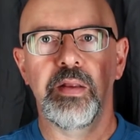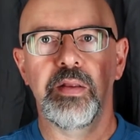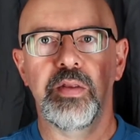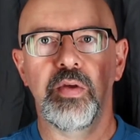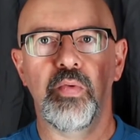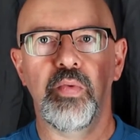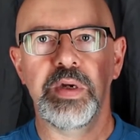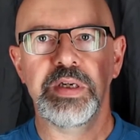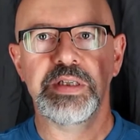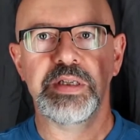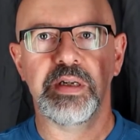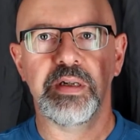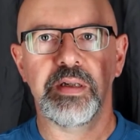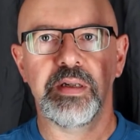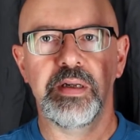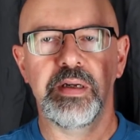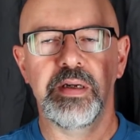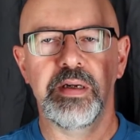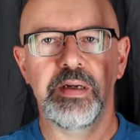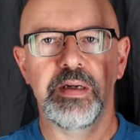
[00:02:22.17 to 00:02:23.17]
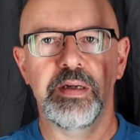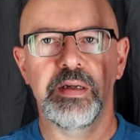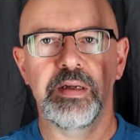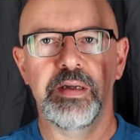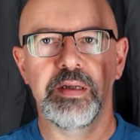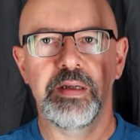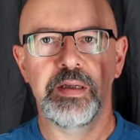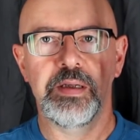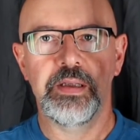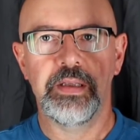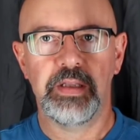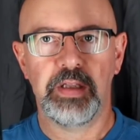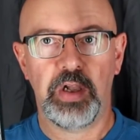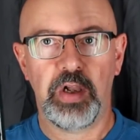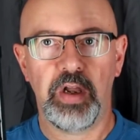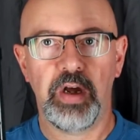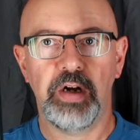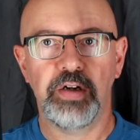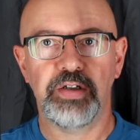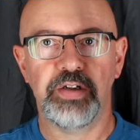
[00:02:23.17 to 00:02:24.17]
the whistle, the
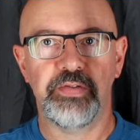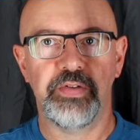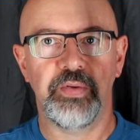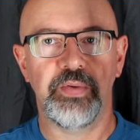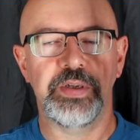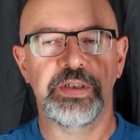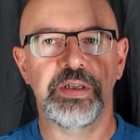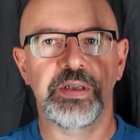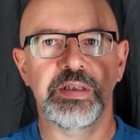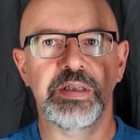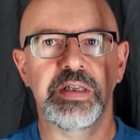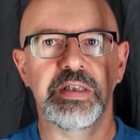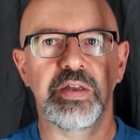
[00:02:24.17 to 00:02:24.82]
larger of the whistles,